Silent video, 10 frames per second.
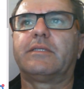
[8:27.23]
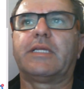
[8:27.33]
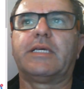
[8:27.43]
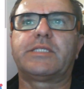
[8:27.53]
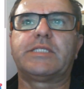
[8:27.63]

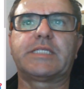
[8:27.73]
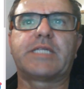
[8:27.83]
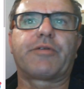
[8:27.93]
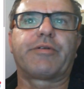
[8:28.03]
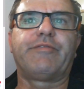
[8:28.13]
they're
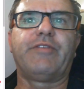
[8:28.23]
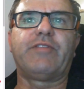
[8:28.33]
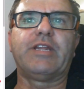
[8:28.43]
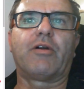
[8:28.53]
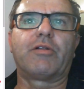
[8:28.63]

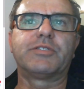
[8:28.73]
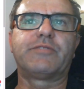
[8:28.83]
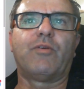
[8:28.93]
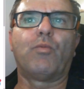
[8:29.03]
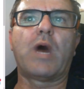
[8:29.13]
$650
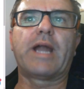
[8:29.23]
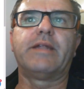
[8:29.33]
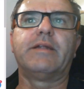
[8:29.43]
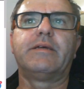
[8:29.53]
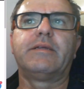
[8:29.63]
for
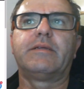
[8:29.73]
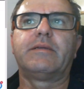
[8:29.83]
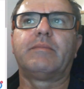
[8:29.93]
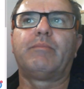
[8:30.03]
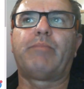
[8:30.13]
one
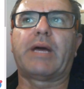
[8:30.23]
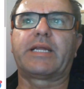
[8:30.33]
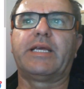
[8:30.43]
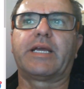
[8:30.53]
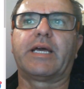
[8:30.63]
butt
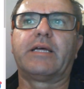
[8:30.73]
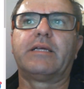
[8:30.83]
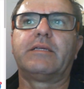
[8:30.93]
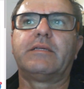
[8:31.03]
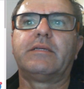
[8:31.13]
kicker.
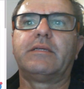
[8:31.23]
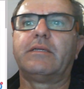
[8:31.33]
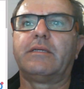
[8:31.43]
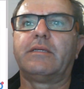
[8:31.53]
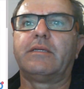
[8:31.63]

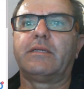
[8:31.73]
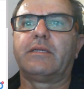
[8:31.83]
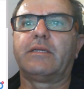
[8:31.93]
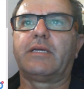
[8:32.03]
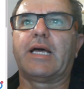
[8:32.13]

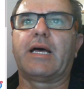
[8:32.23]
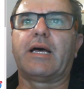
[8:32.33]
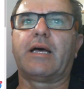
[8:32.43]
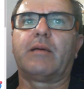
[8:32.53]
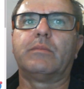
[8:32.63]

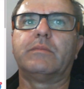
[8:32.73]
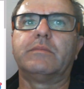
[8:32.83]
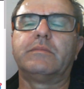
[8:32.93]
Now,